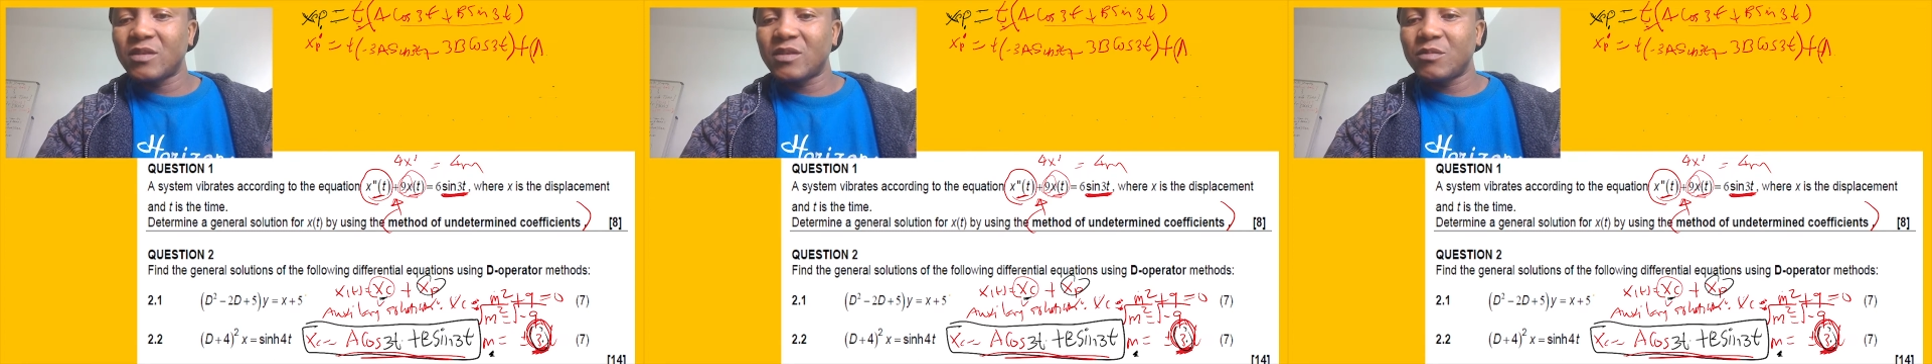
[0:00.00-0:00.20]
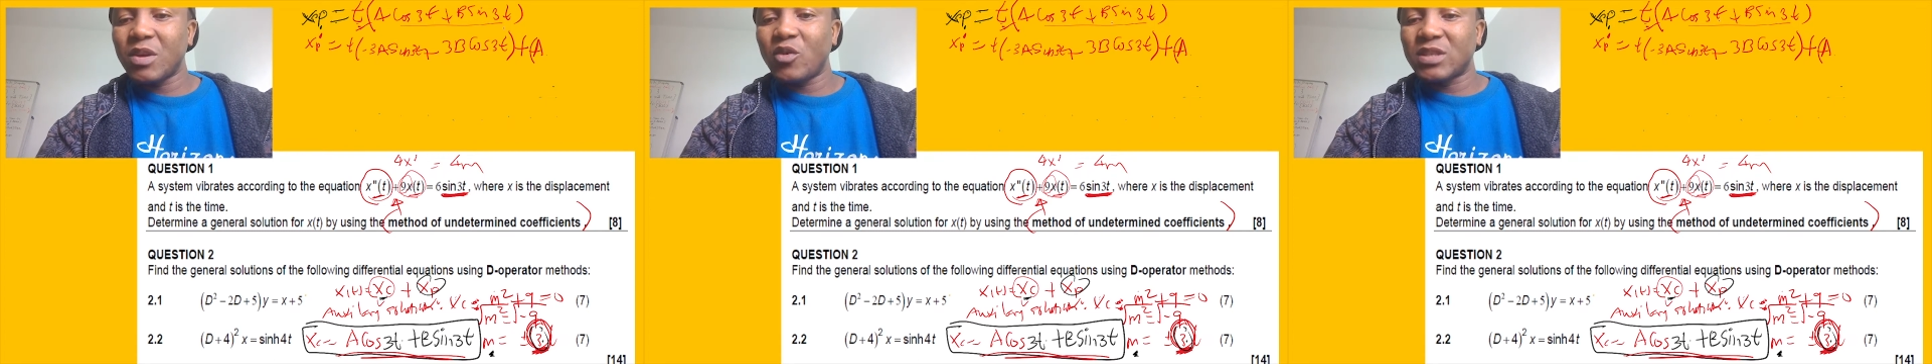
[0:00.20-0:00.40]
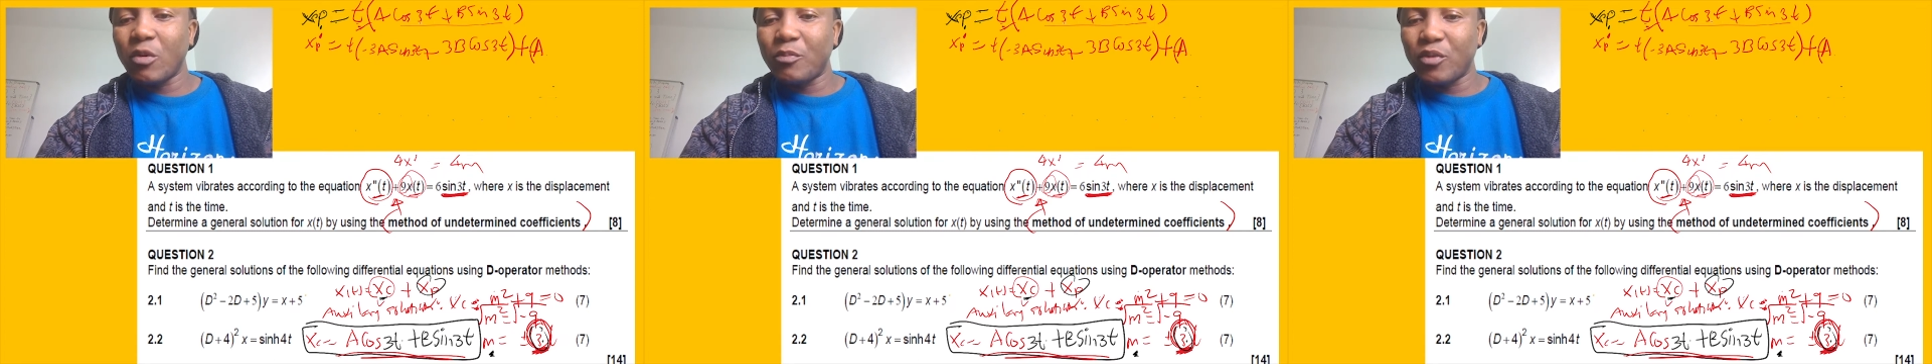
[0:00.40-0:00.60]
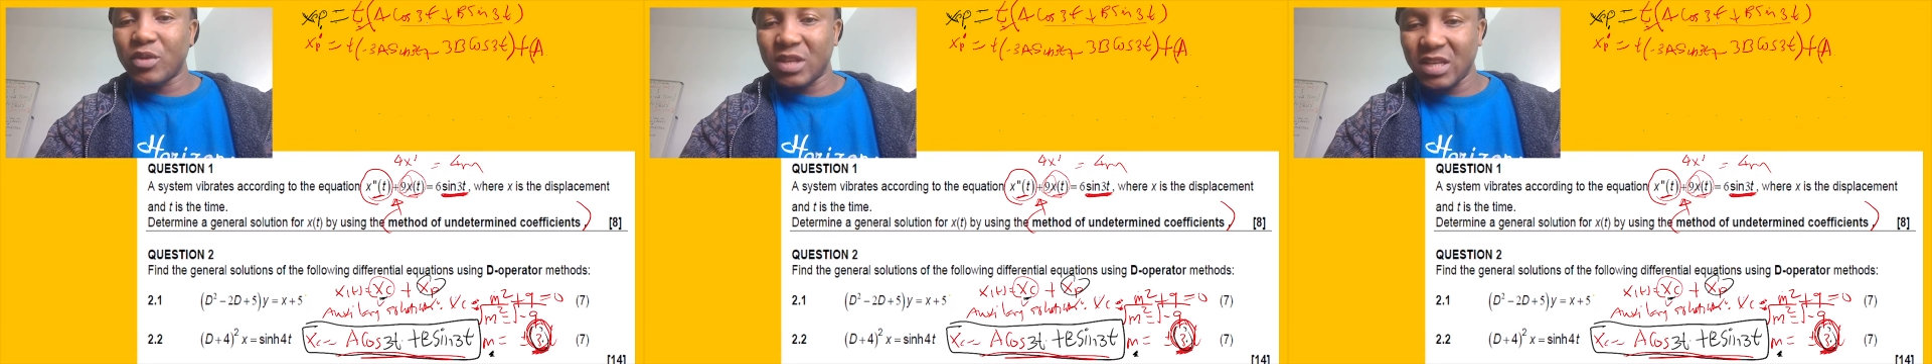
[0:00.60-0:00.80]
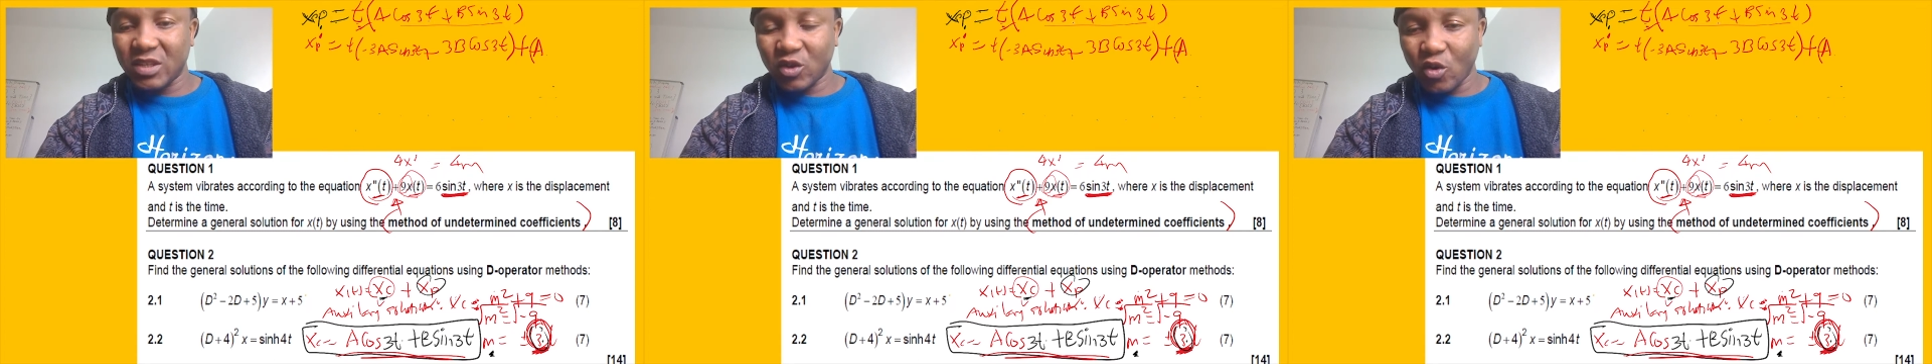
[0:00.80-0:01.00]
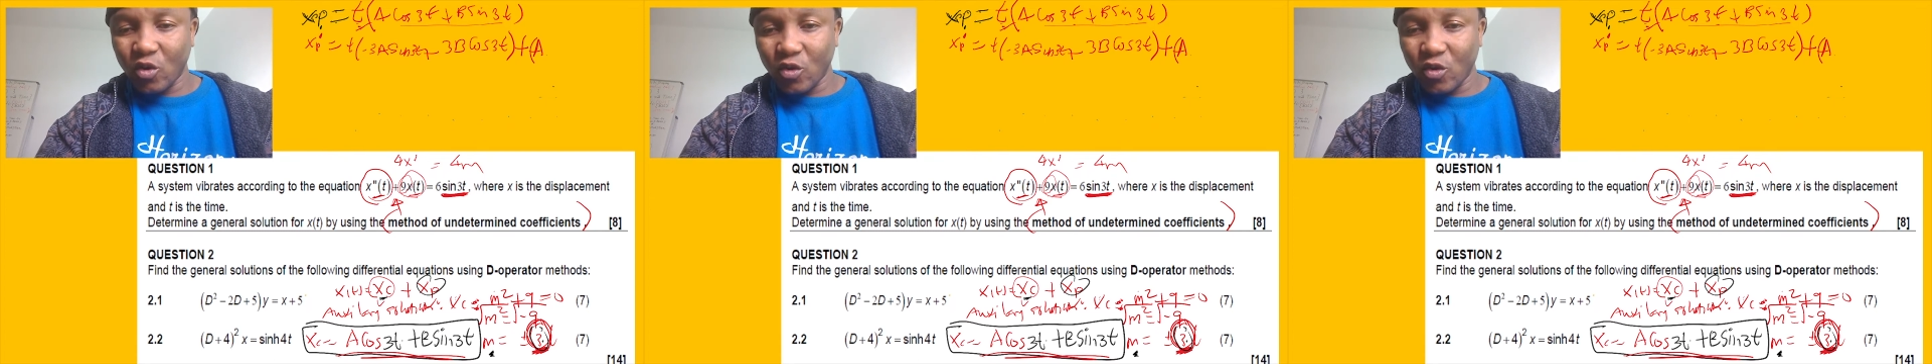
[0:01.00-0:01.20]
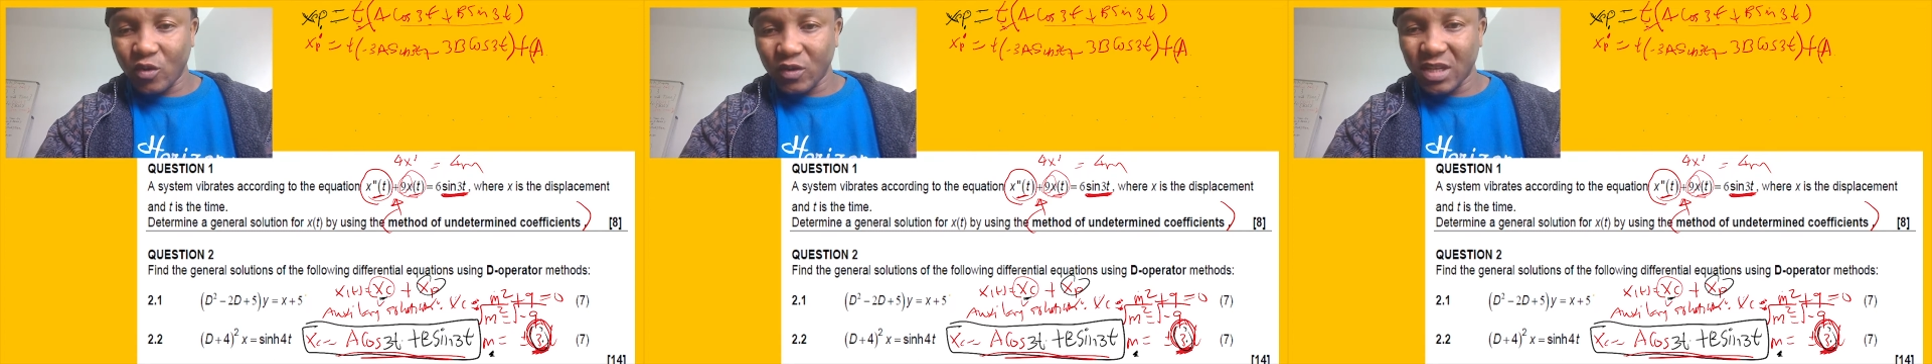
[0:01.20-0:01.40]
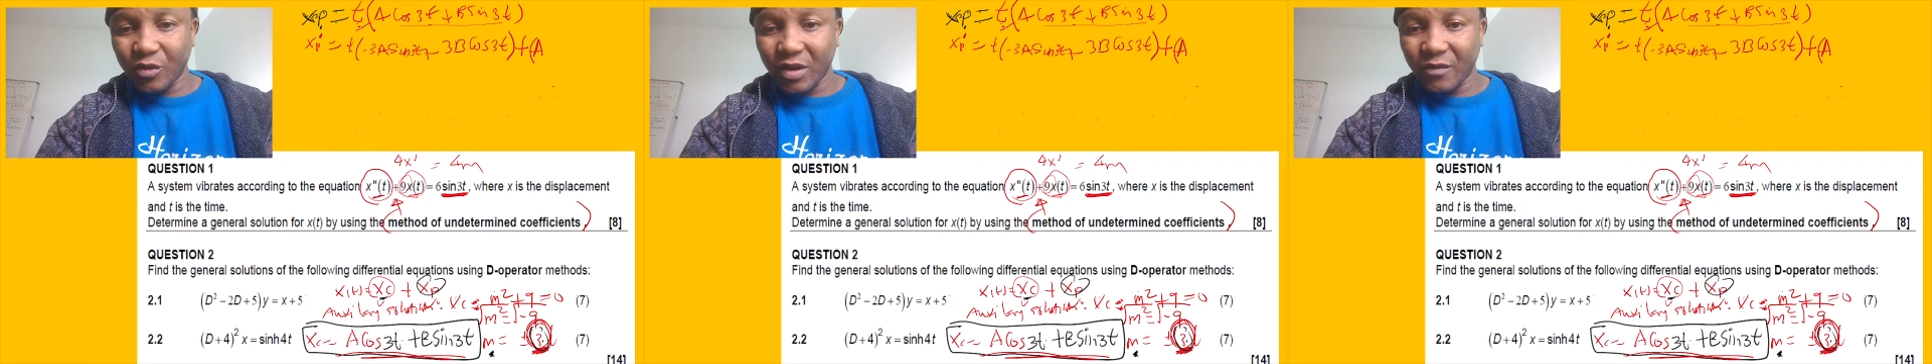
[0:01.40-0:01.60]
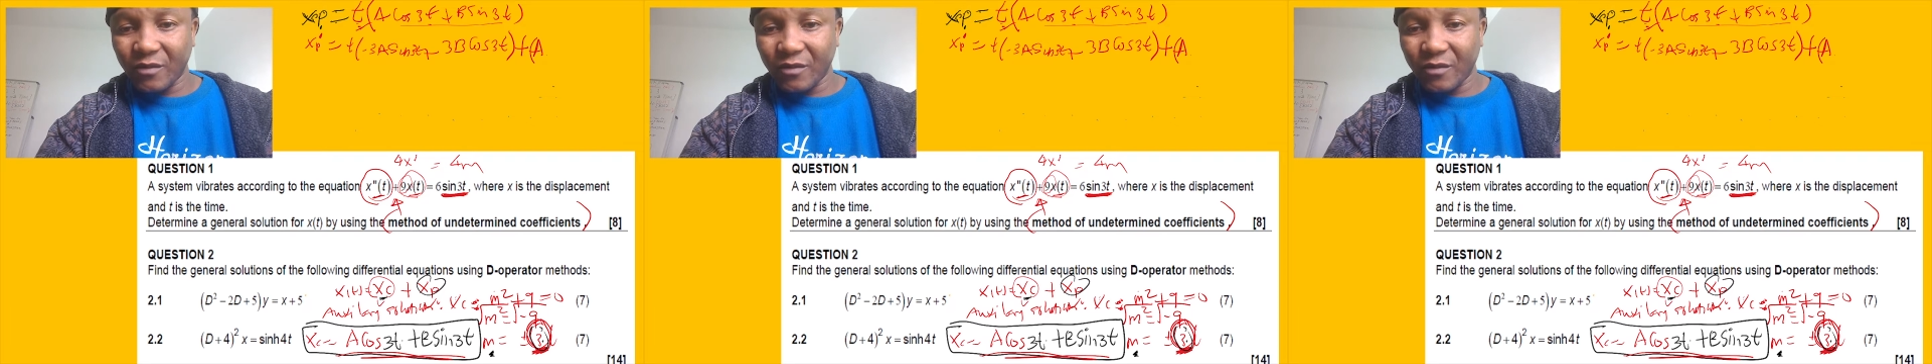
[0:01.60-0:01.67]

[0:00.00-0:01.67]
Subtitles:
because now we put this constant to